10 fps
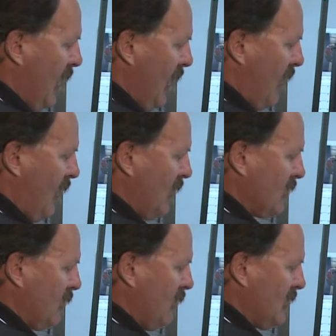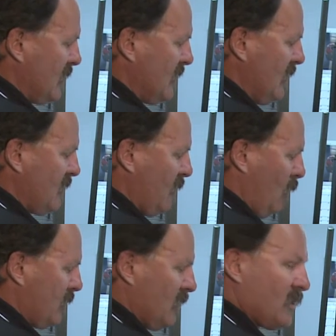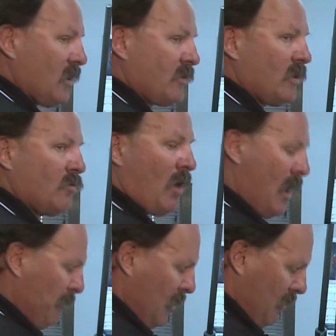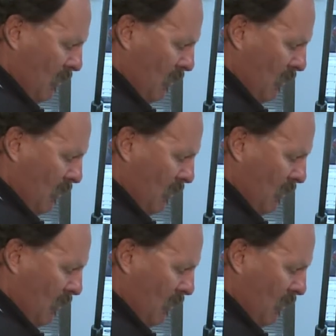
and then as soon as it sees the voltage start to drop,